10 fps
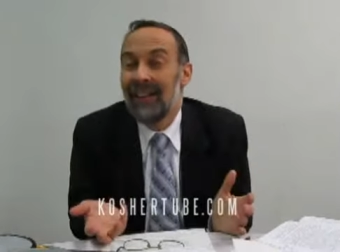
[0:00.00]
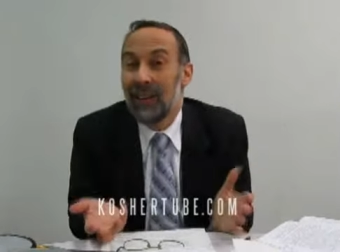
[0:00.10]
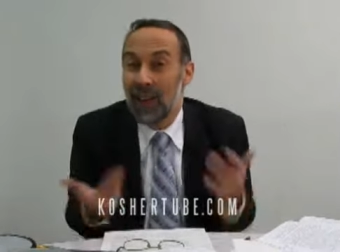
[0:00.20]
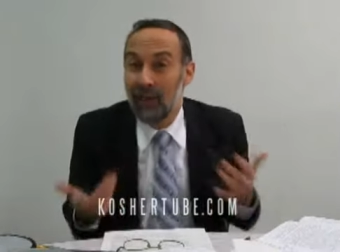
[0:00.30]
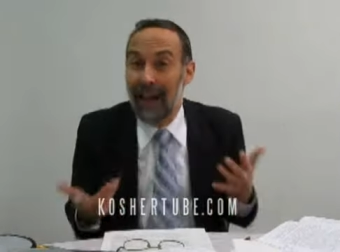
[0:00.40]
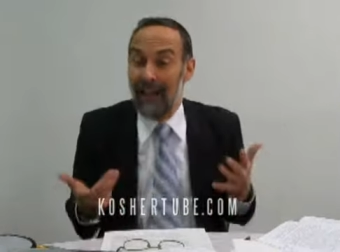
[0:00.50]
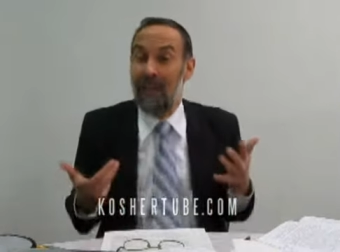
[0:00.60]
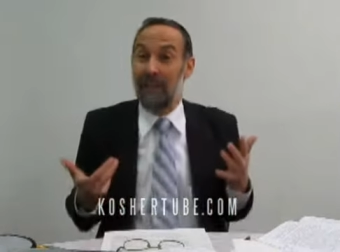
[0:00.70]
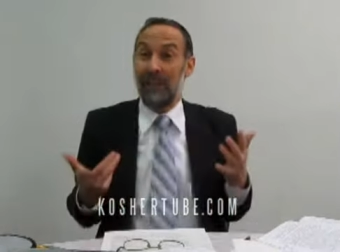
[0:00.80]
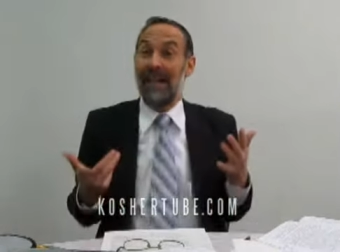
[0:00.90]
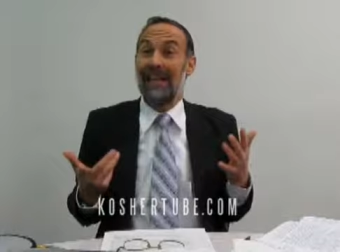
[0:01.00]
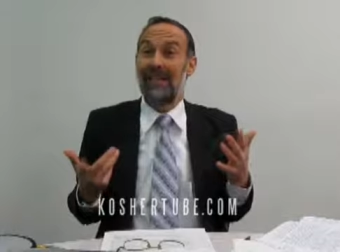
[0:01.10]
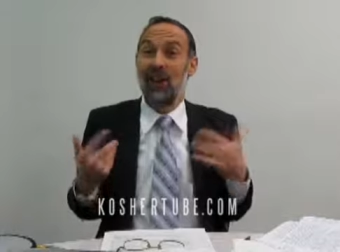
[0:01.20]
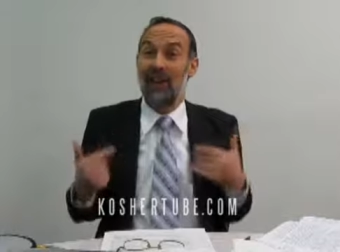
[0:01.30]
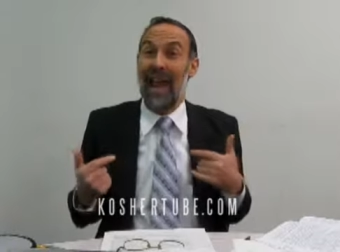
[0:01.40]
The Areach represents,
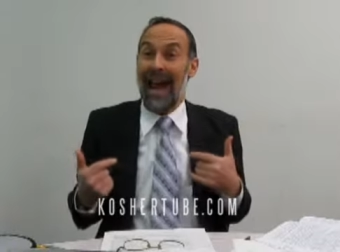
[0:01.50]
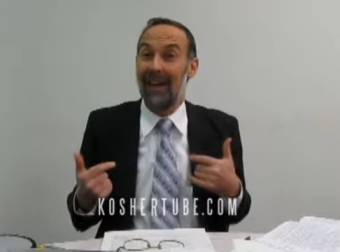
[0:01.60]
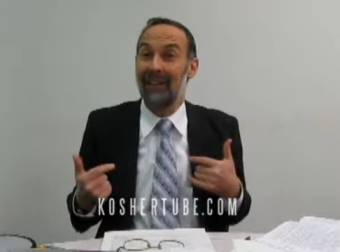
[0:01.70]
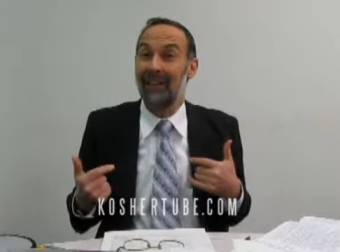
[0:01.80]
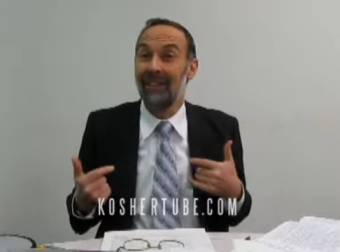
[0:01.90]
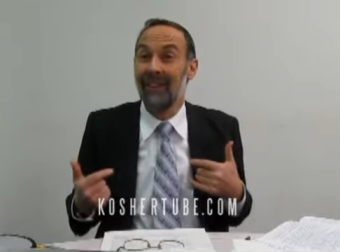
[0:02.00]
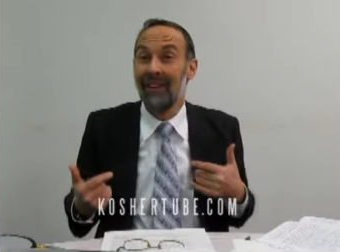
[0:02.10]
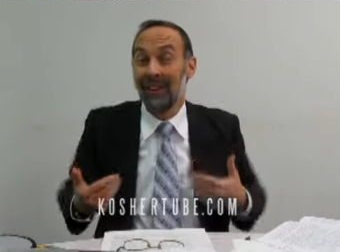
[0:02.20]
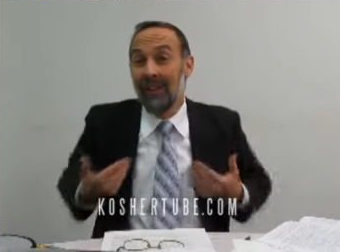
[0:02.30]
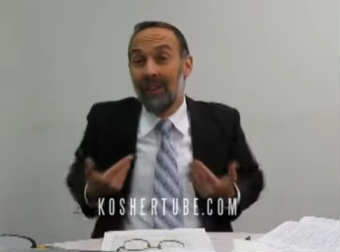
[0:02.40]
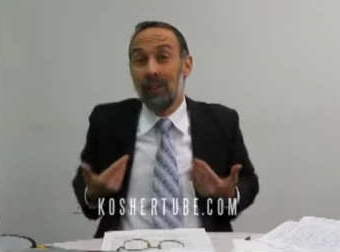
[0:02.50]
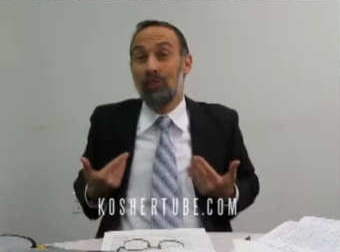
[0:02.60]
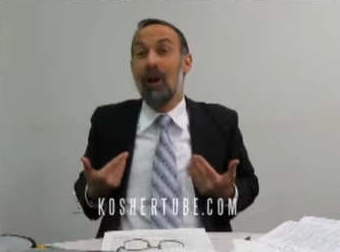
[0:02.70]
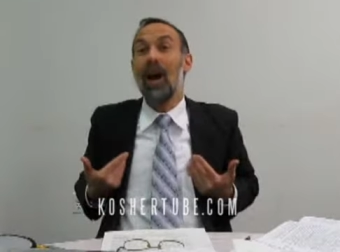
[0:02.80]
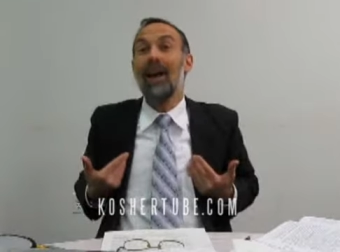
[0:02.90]
no doubt,
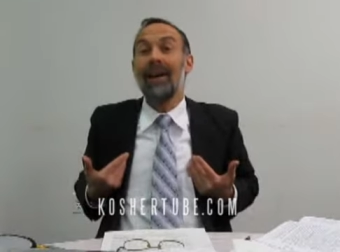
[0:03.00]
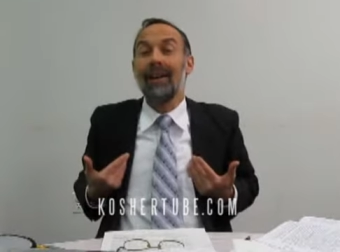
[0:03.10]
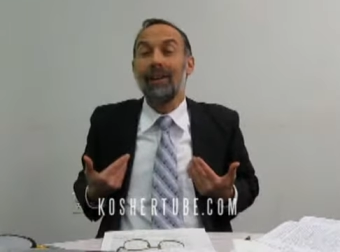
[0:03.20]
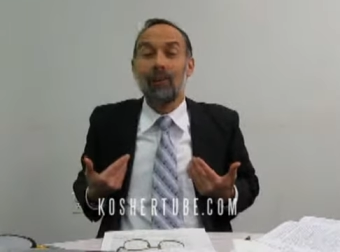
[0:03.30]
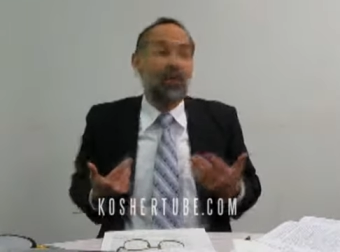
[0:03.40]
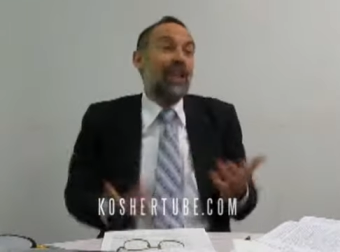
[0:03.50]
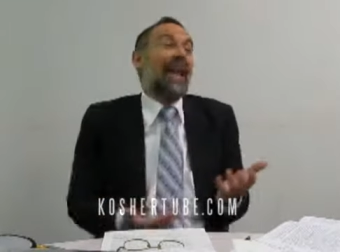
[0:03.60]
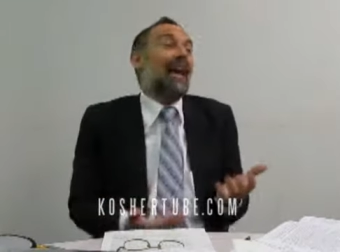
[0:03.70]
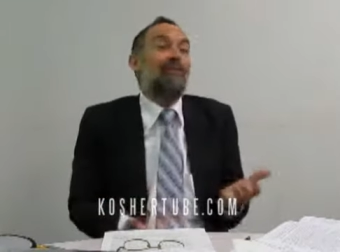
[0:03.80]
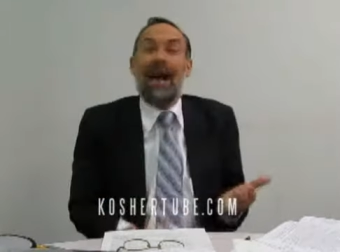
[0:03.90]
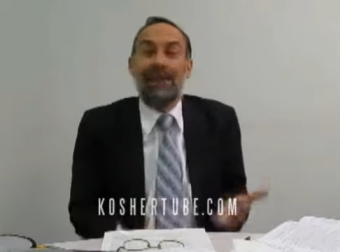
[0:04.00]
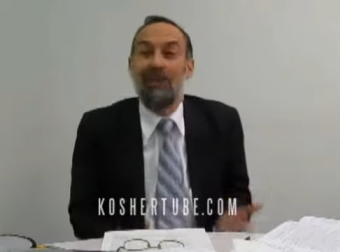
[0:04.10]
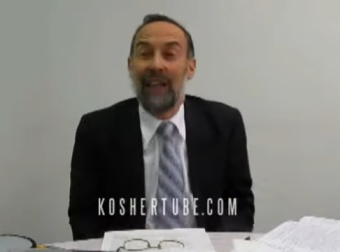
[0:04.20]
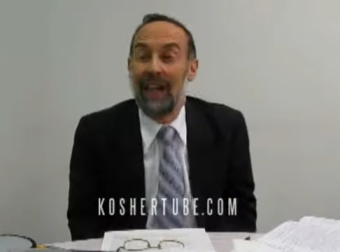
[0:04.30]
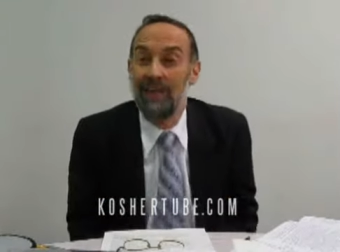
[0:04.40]
Rachel. Well, she can't
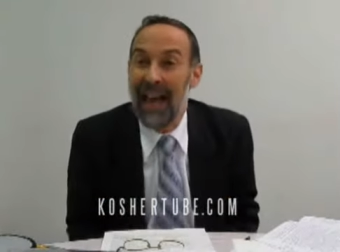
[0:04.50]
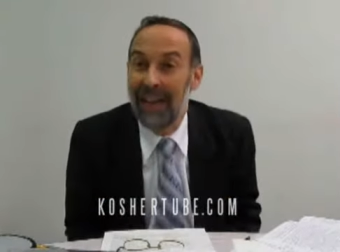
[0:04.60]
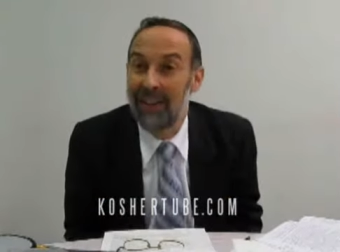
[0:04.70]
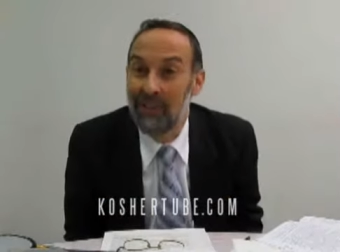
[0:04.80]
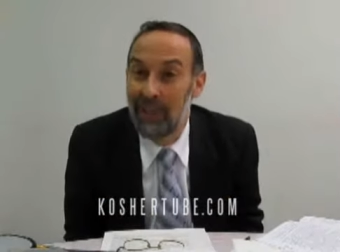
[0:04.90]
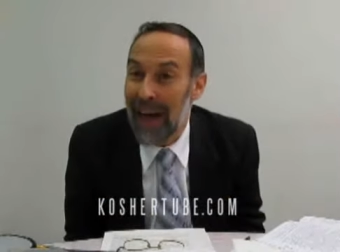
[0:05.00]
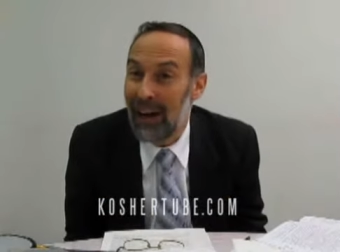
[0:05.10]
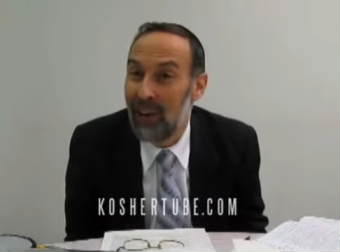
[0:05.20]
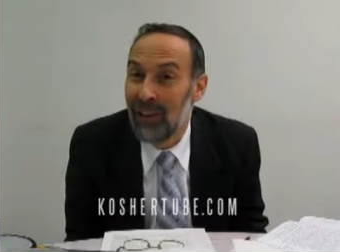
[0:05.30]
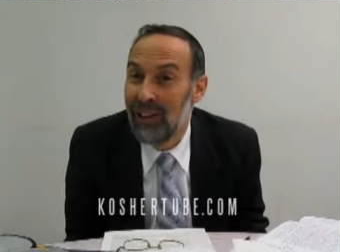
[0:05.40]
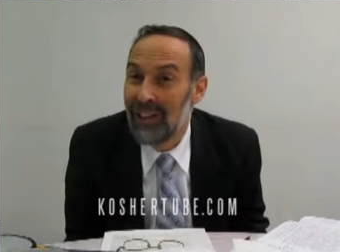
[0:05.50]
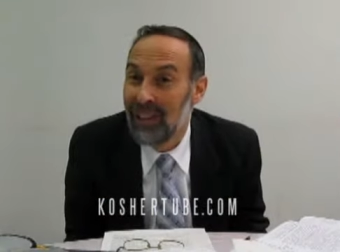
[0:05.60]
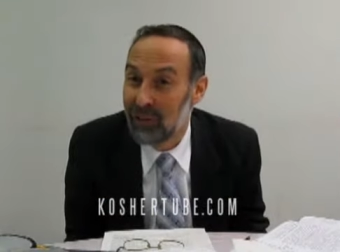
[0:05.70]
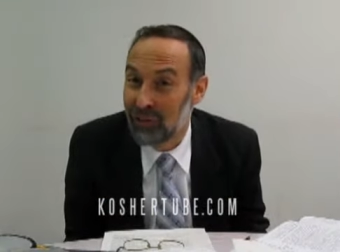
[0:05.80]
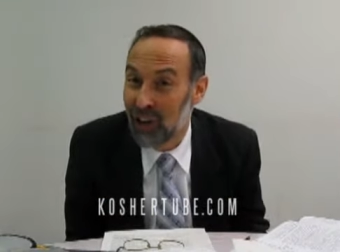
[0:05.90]
possibly come down to bow
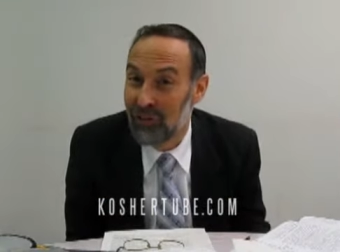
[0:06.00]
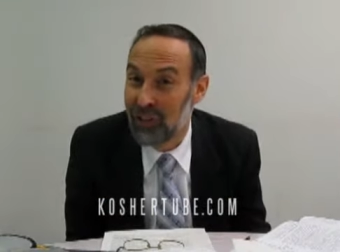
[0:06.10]
in front of